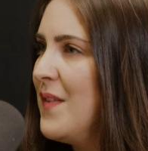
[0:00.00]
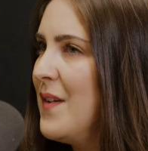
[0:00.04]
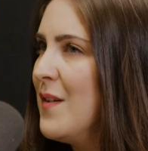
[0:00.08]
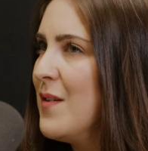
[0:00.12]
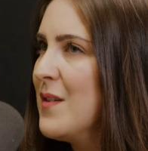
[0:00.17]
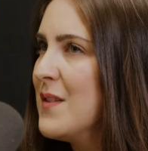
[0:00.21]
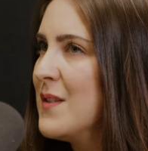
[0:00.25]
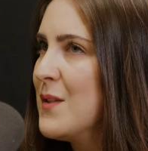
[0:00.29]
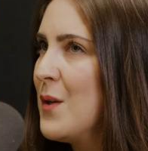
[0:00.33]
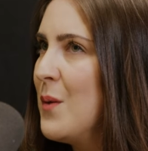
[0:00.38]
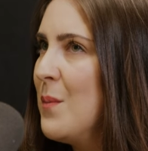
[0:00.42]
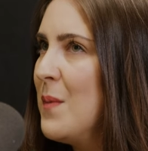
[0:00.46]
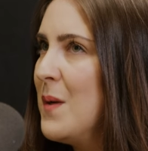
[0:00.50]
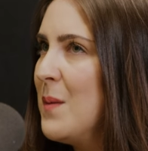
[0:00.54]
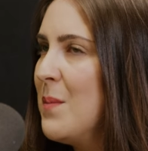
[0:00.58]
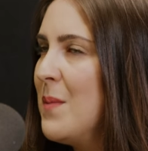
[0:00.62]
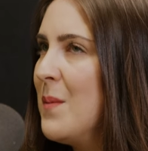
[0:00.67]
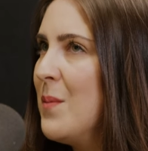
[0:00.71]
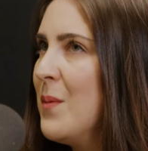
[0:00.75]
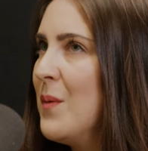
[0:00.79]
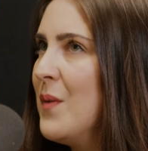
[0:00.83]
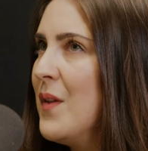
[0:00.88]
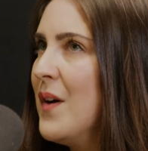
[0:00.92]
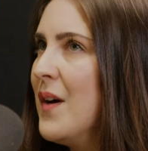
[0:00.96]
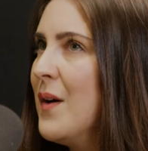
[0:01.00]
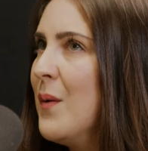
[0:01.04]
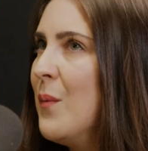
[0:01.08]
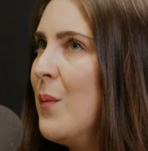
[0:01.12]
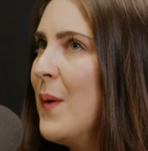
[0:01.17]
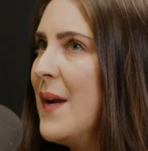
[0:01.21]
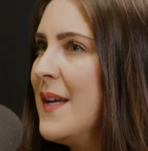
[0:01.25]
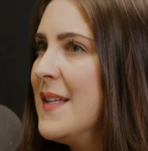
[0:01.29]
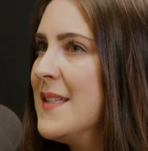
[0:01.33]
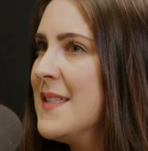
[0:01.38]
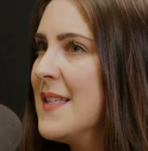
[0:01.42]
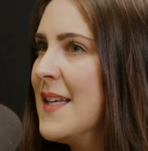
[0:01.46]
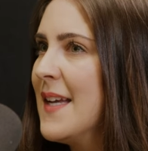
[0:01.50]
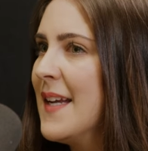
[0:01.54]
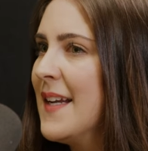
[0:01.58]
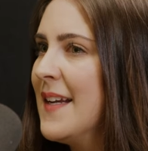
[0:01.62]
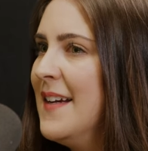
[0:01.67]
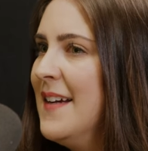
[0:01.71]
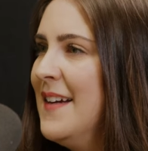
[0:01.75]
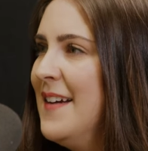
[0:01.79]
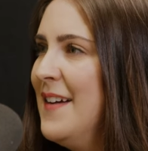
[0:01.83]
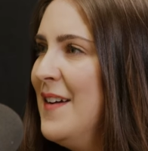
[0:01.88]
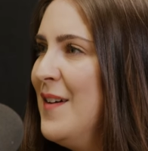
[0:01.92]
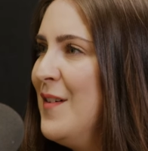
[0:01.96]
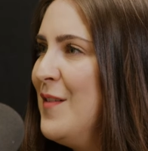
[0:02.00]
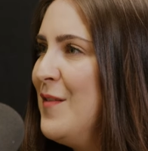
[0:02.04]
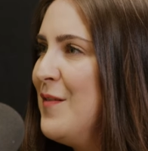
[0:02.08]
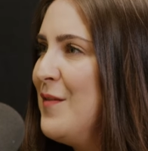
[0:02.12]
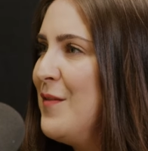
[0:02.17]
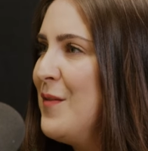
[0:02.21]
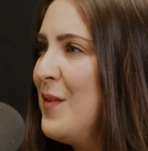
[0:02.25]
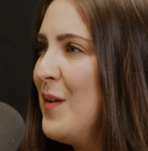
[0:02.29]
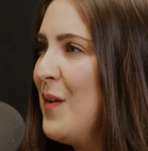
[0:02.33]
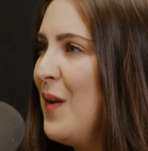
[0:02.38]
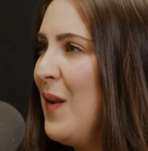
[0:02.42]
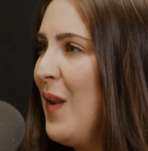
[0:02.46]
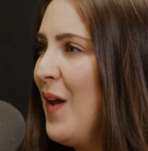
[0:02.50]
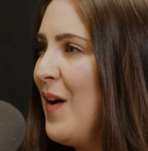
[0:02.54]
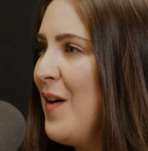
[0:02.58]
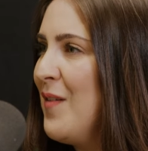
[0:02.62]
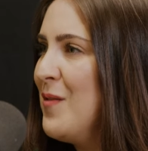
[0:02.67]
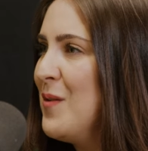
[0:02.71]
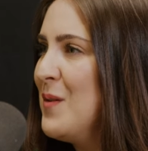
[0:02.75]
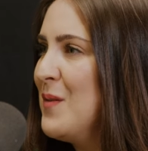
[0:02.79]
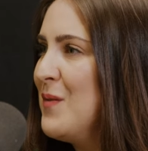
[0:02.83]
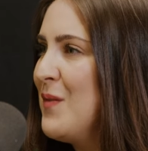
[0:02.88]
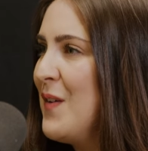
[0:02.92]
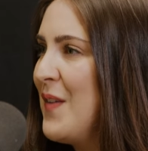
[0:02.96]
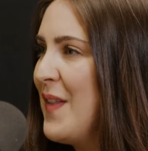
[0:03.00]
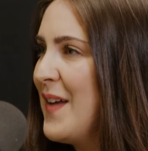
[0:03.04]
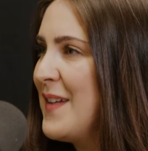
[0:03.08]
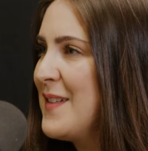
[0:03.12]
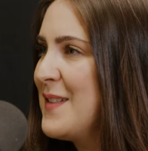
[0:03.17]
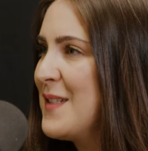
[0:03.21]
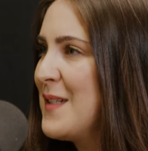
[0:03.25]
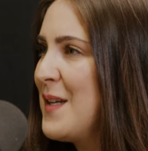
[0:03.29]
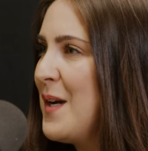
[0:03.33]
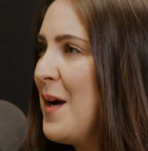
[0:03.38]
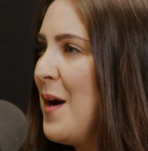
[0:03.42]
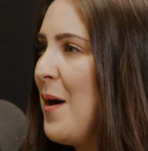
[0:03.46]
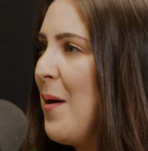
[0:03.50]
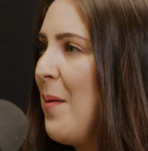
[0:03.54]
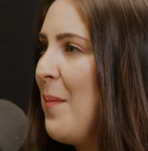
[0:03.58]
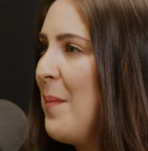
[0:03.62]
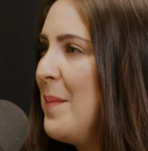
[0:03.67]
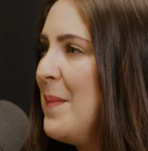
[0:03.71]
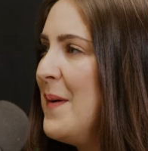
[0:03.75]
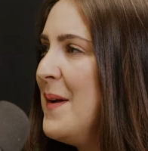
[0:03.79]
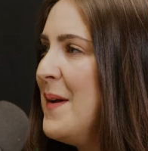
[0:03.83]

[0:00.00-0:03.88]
there are so many people that are waiting for love or for that to come.